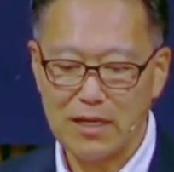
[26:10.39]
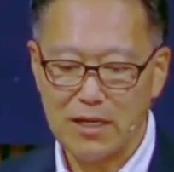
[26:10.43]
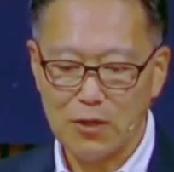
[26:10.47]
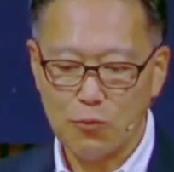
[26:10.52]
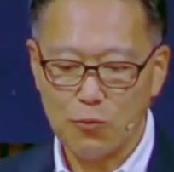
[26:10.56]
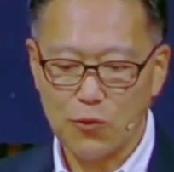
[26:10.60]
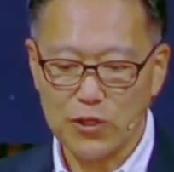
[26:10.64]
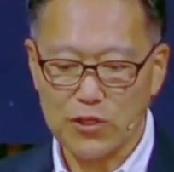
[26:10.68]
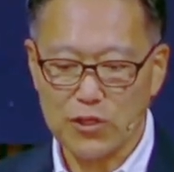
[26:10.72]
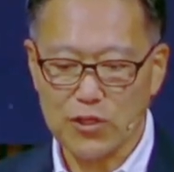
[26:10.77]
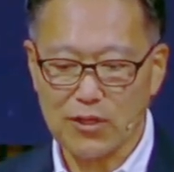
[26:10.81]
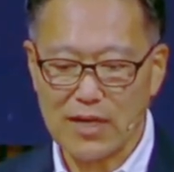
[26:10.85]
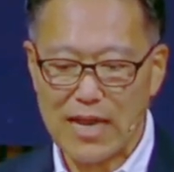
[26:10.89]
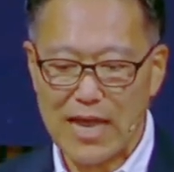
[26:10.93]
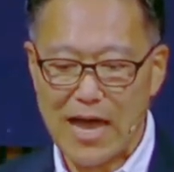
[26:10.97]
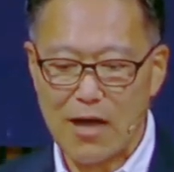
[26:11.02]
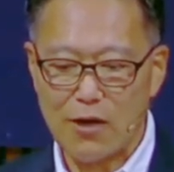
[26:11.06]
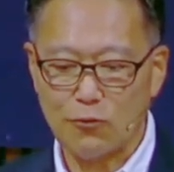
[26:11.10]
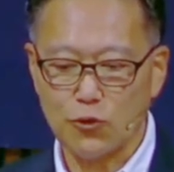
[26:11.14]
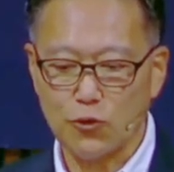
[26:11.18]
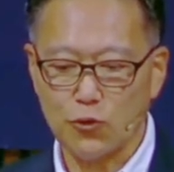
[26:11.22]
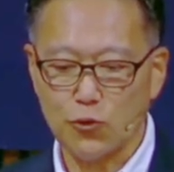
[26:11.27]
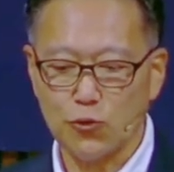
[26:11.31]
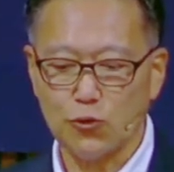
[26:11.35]
which
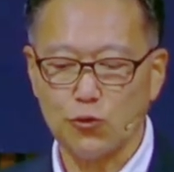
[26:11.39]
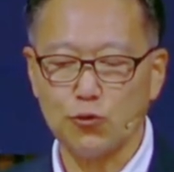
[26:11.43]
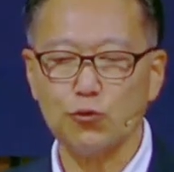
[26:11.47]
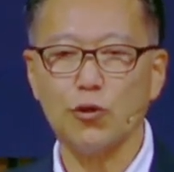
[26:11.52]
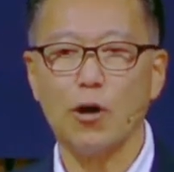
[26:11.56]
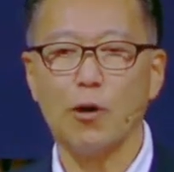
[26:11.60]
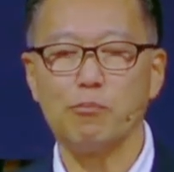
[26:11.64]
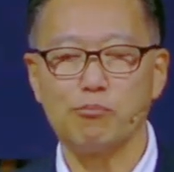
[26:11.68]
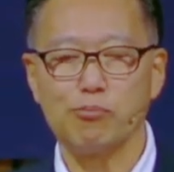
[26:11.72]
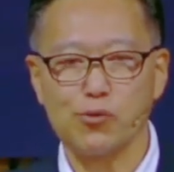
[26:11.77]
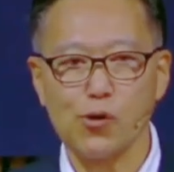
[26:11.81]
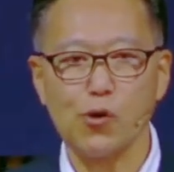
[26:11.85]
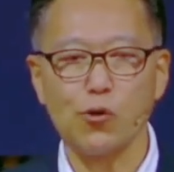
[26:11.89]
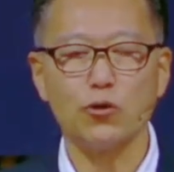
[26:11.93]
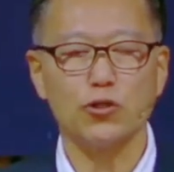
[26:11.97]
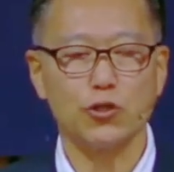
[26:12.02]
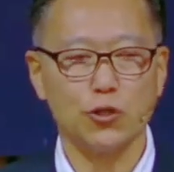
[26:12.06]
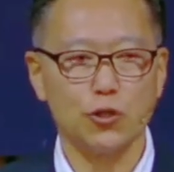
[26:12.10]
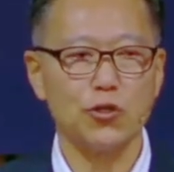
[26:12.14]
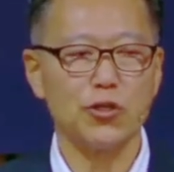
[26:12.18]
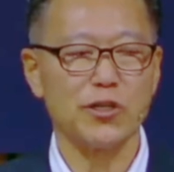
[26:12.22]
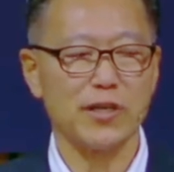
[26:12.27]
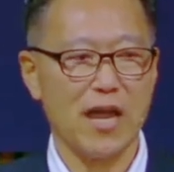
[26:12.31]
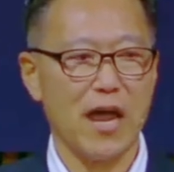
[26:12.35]
allowed you to approach
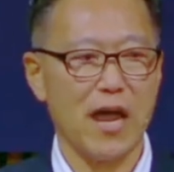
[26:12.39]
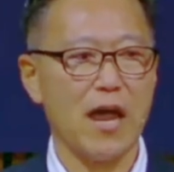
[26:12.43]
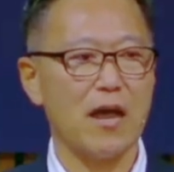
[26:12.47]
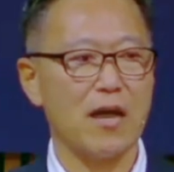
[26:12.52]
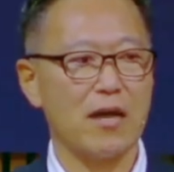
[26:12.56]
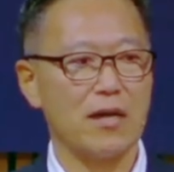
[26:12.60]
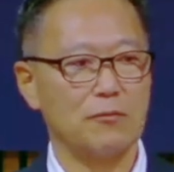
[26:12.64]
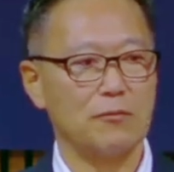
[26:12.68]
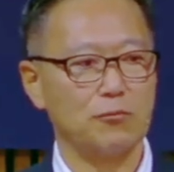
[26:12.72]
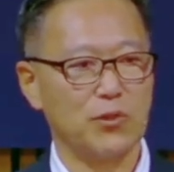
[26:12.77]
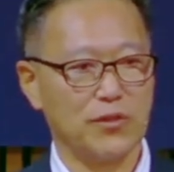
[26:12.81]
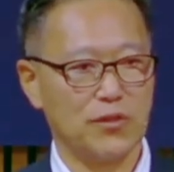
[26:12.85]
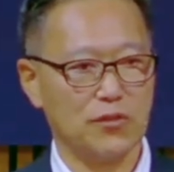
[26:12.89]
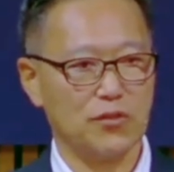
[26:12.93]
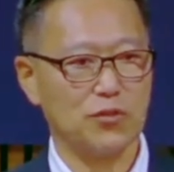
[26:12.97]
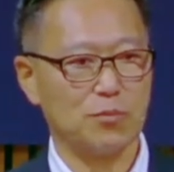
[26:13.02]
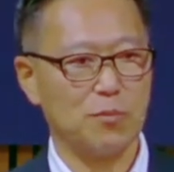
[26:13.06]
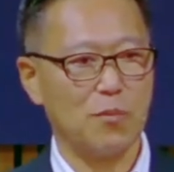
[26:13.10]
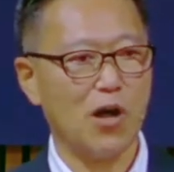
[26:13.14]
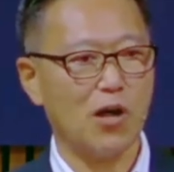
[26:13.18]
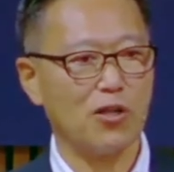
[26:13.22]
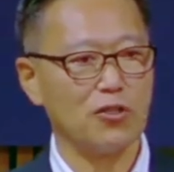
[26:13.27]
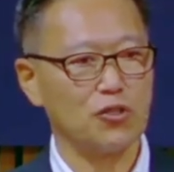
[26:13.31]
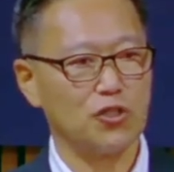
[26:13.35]
your God with a
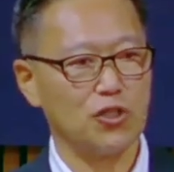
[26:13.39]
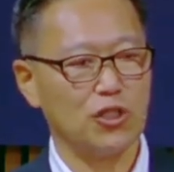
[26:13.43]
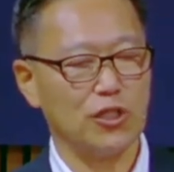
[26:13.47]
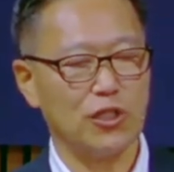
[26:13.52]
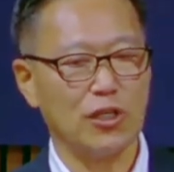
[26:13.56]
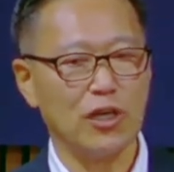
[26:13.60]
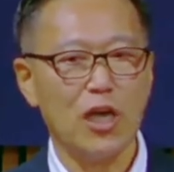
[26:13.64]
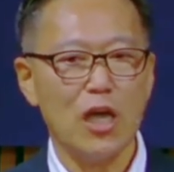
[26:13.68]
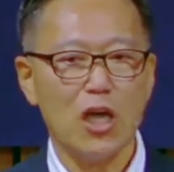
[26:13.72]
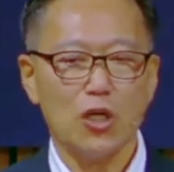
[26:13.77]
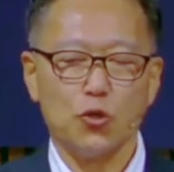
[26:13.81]
small g.